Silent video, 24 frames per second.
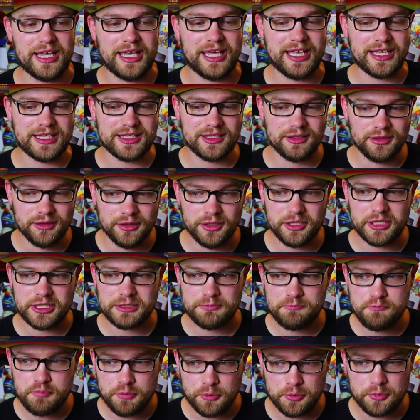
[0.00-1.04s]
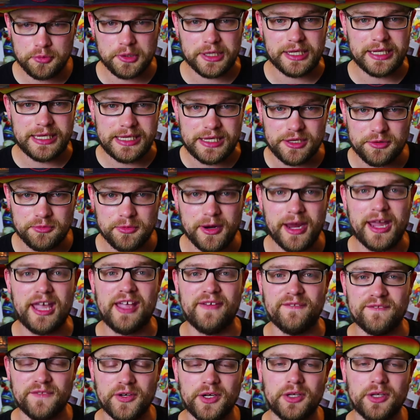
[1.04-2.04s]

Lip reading: It looks pretty great.